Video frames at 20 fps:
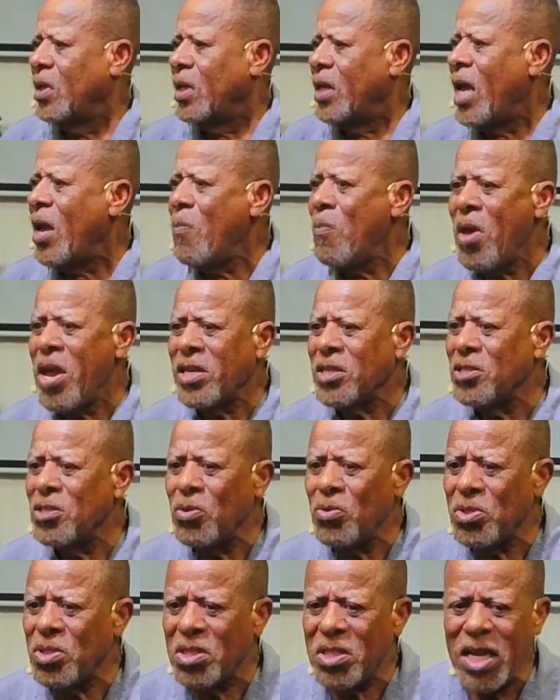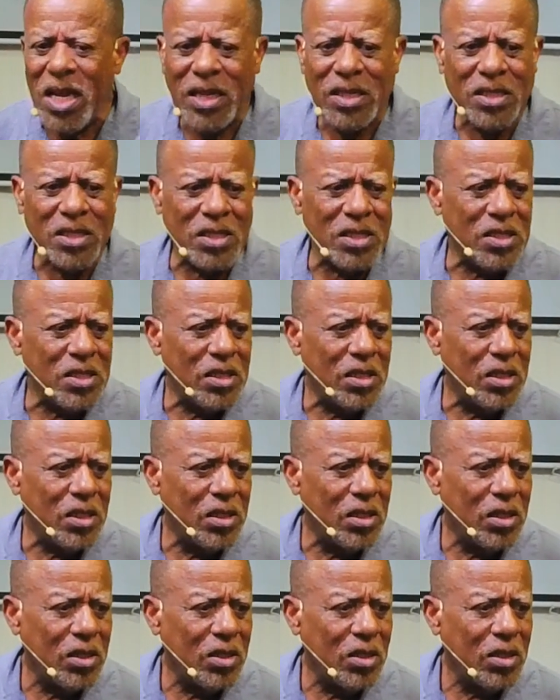That makes no sense.
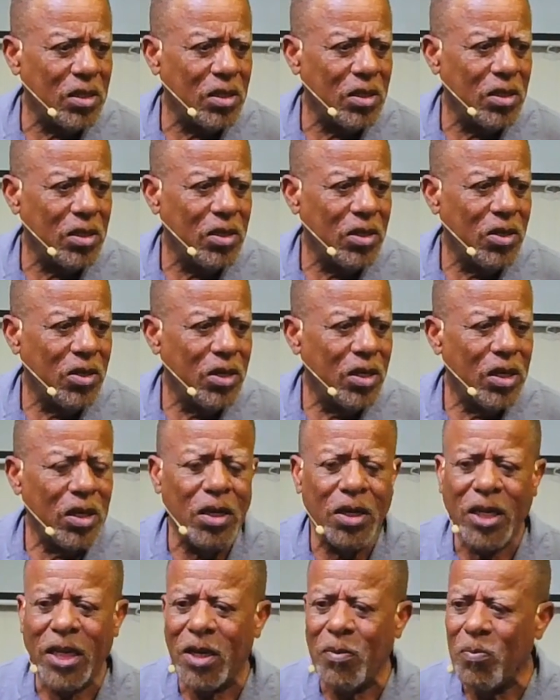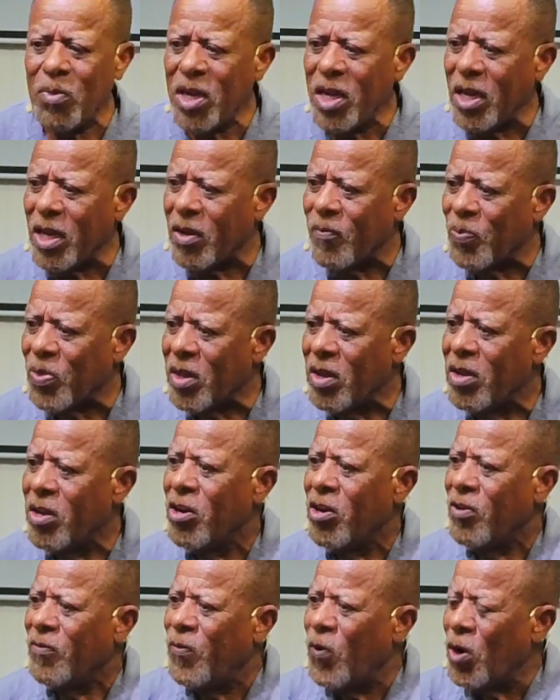Look at me.
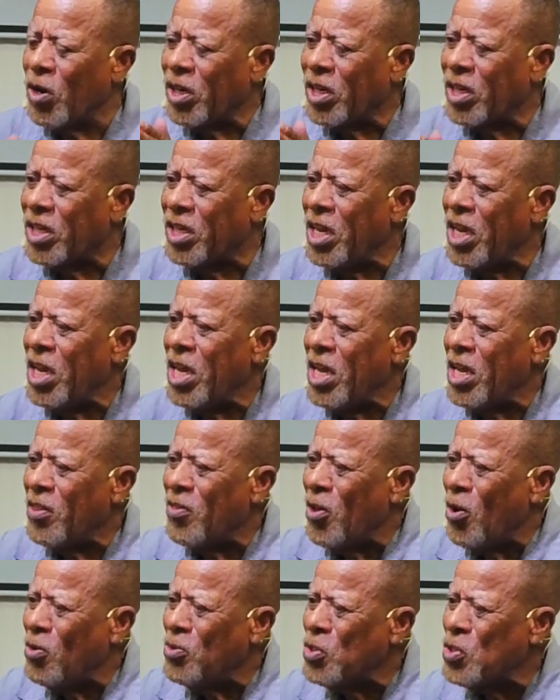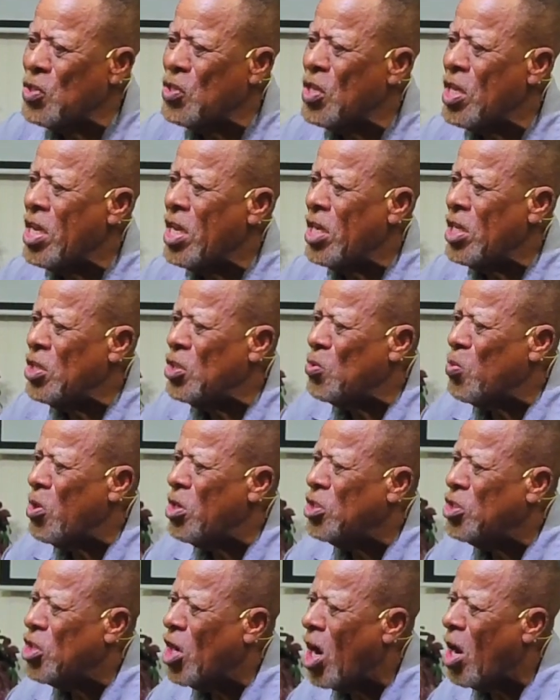Forgetting those things
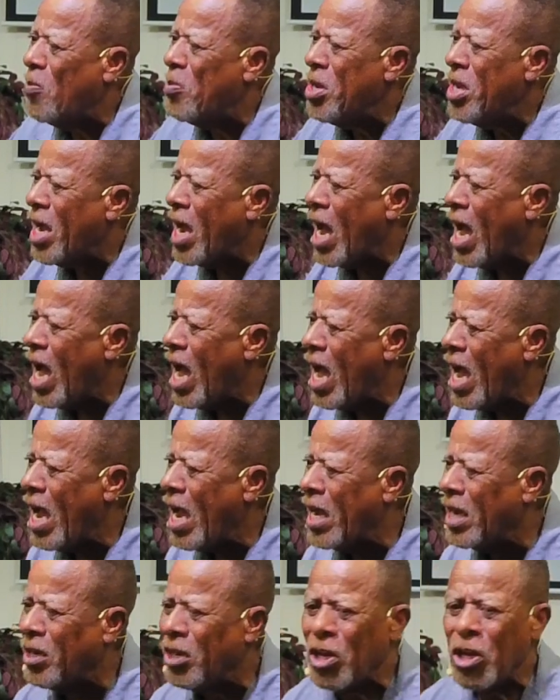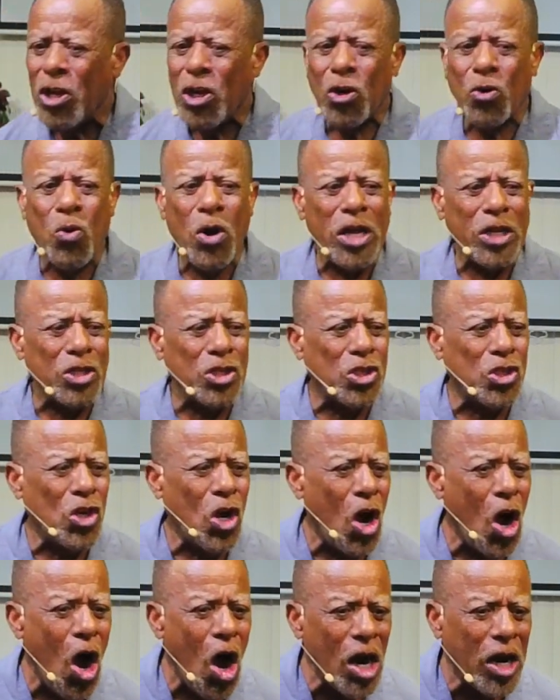which are behind. Quit
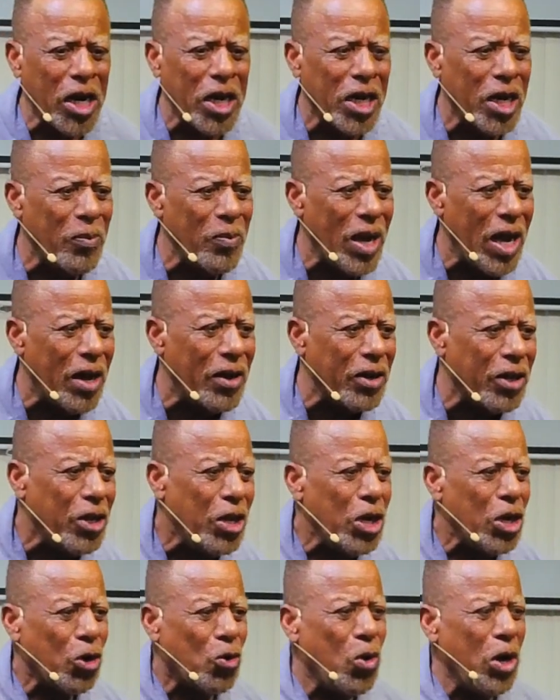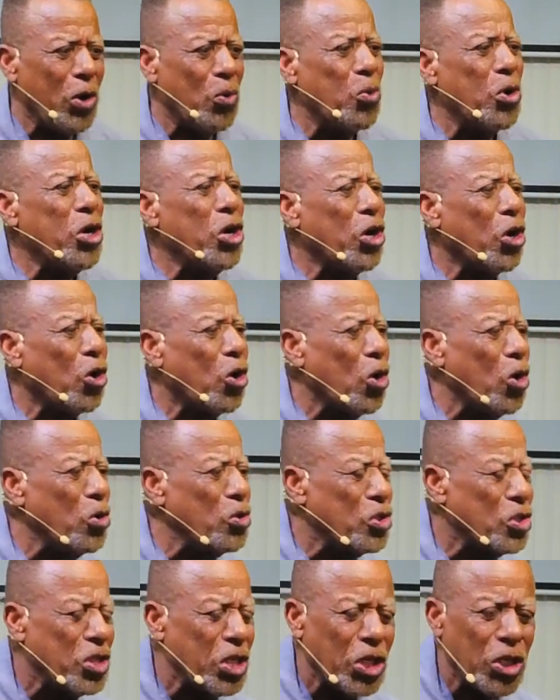talking about it. Quit
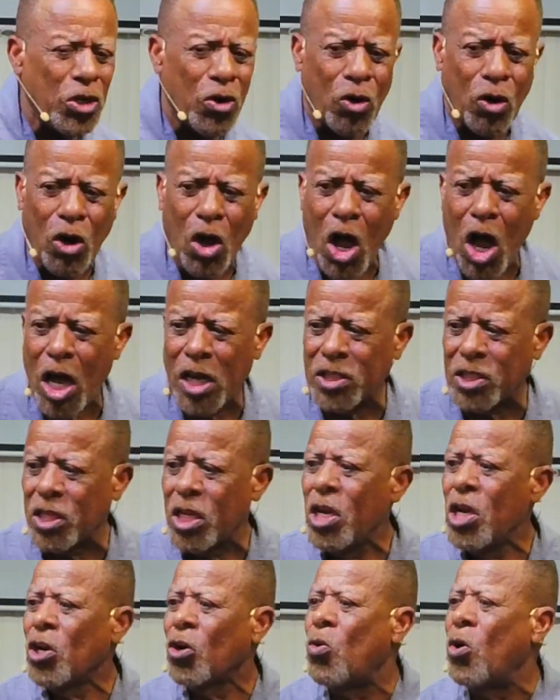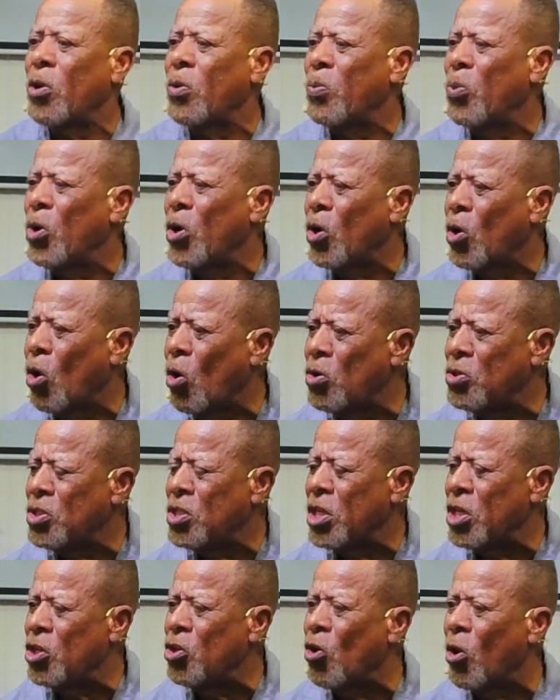rehearsing your loss. Quit
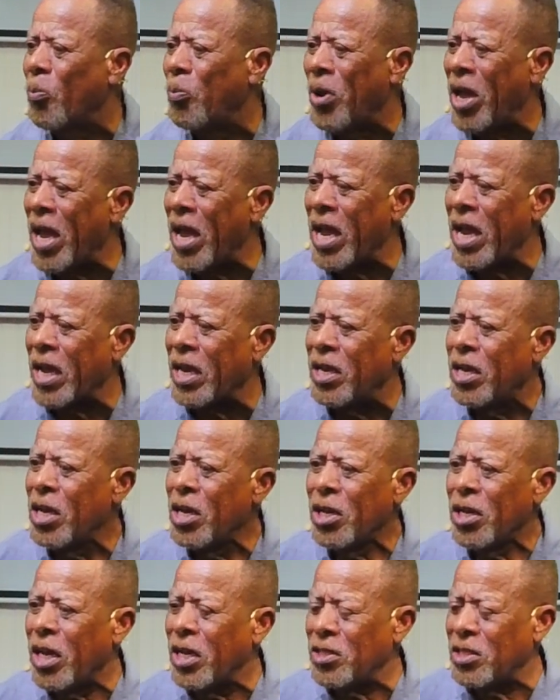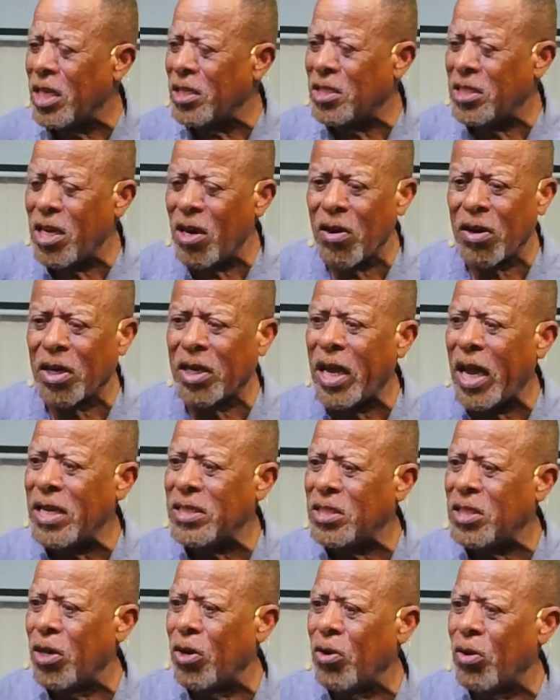rehearsing your pain. As, as Sarah
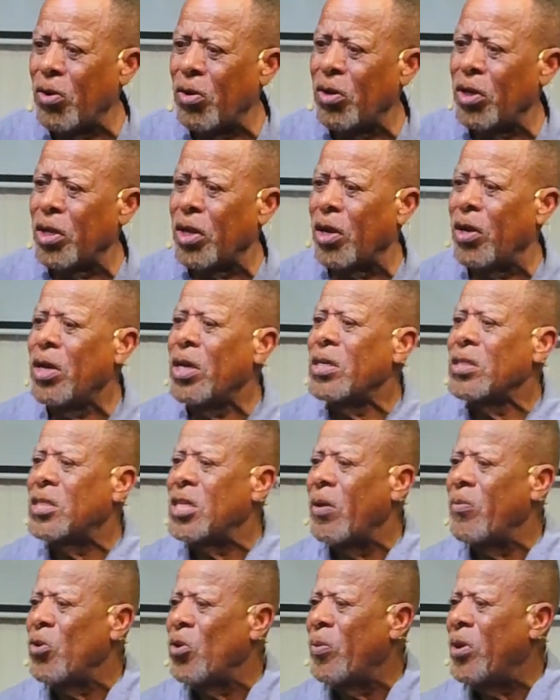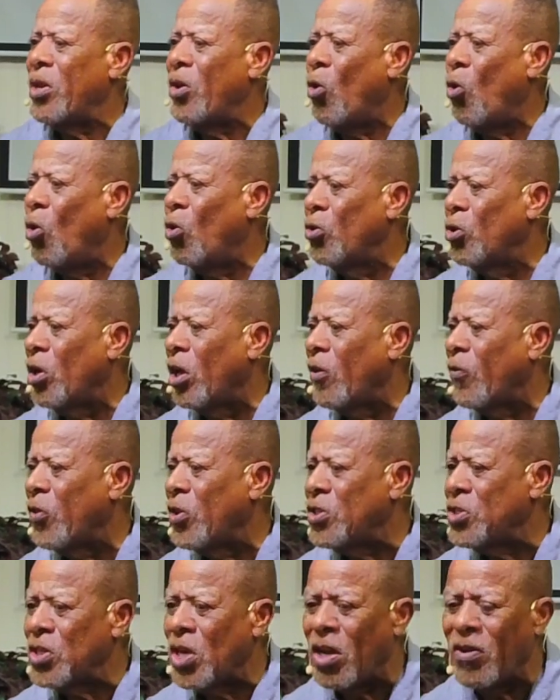Kate said earlier, some of you have been holding on
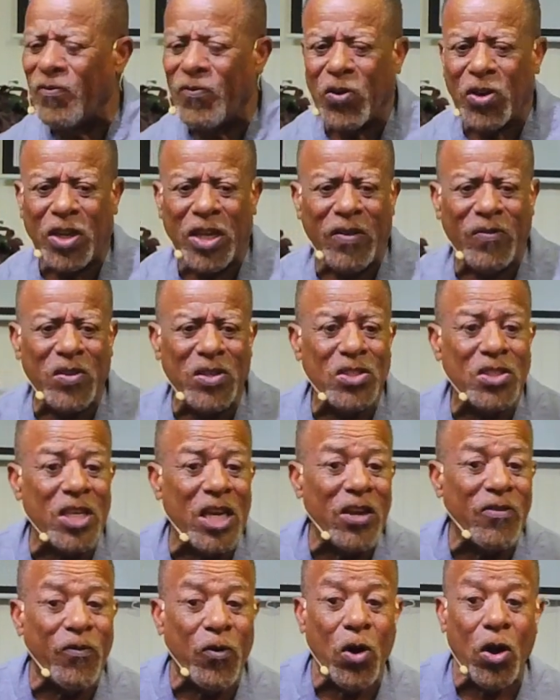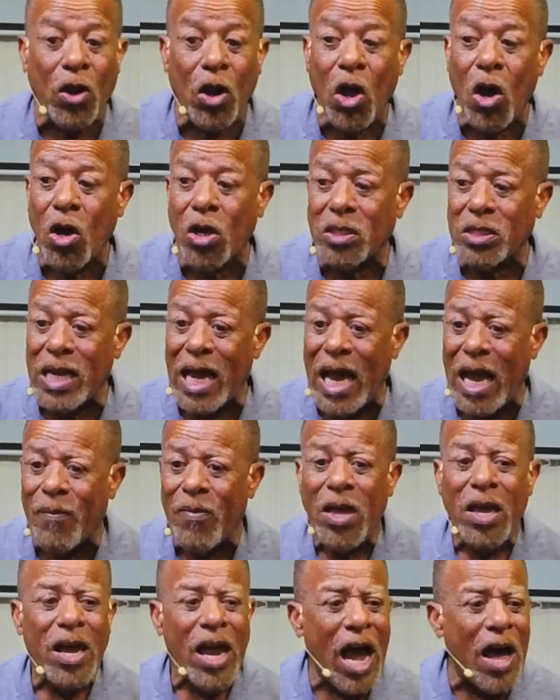this unforgiveness thing for a long time,
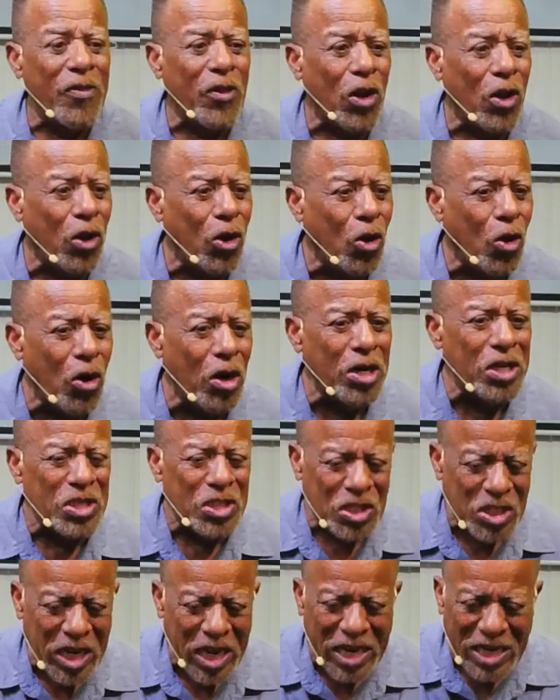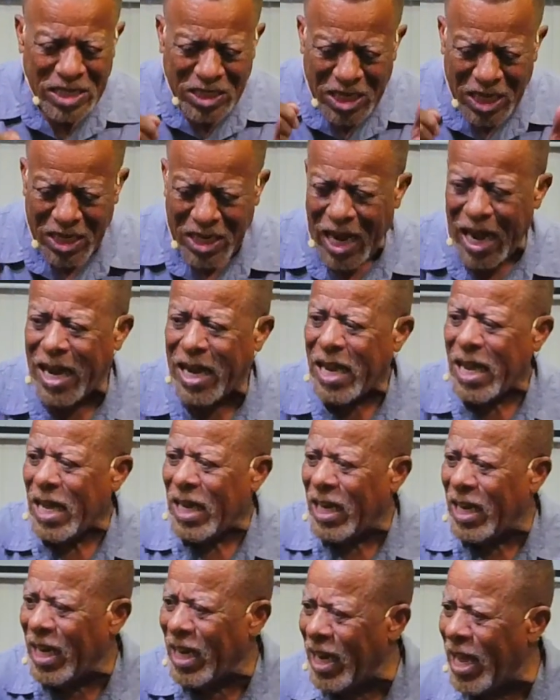and the Lord is saying tonight,
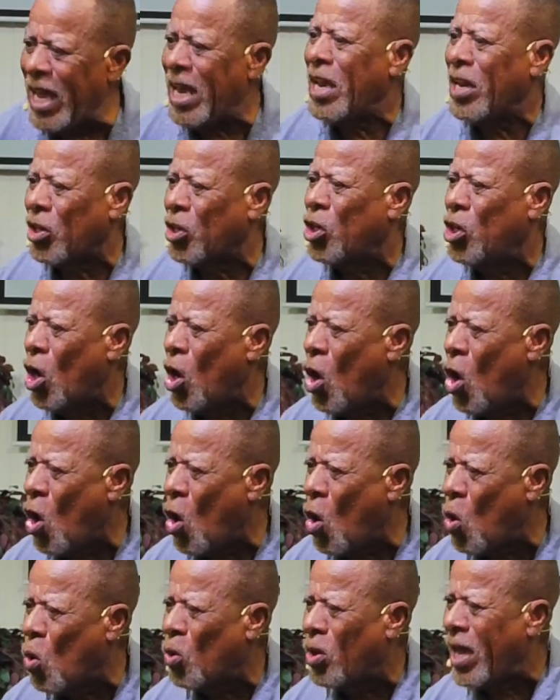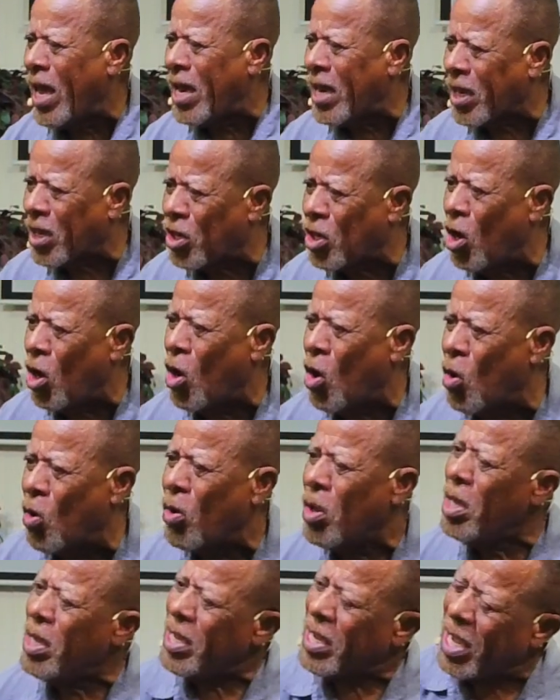let it go. Let it
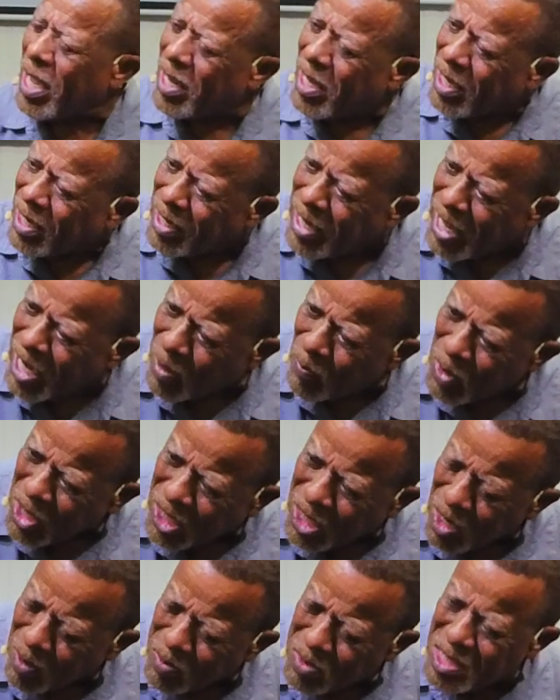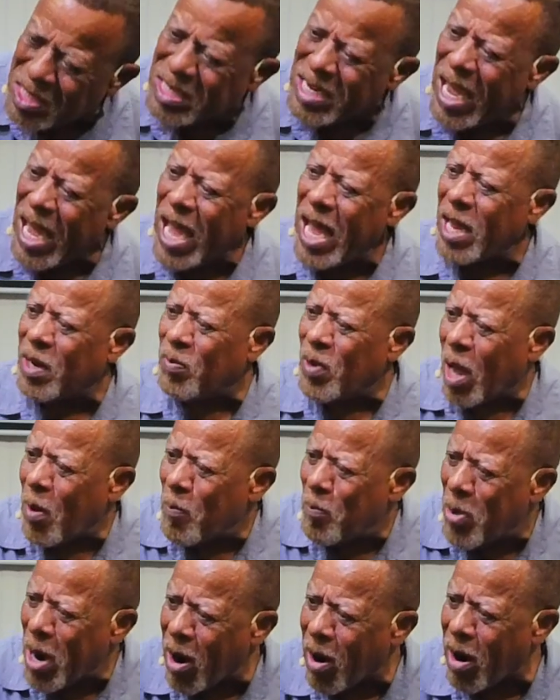go. Yeah, let it become dead. Uh,
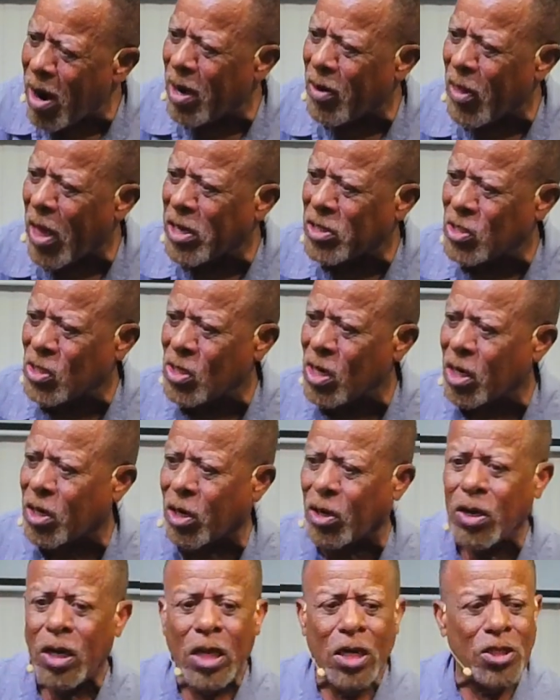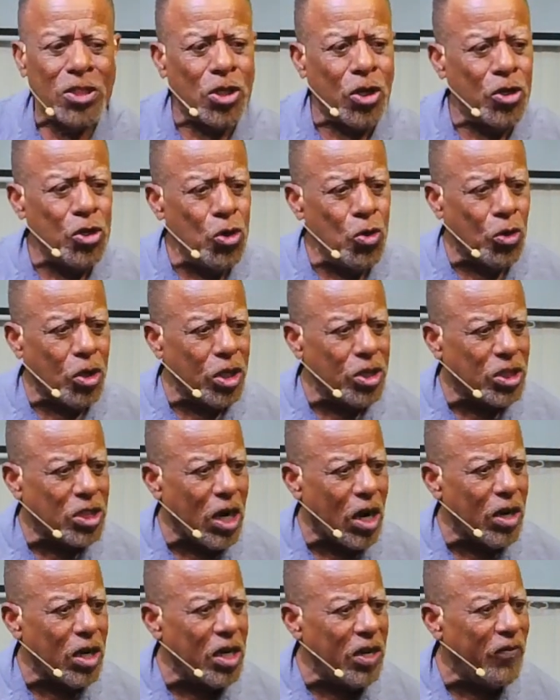bury that sucker so you can
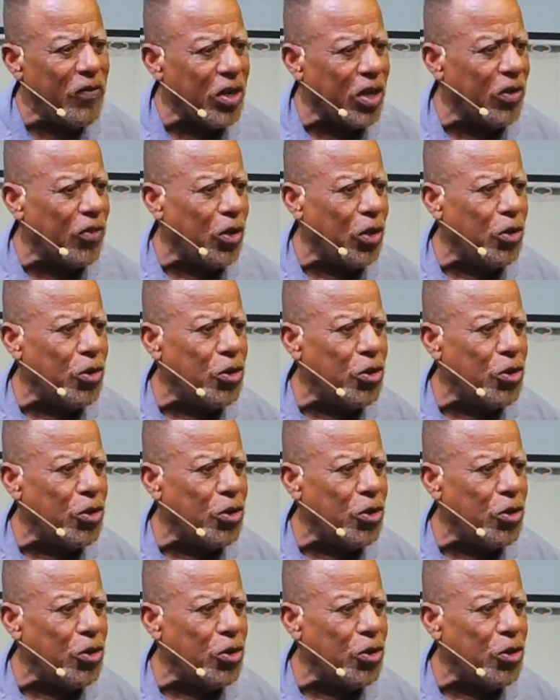start living in the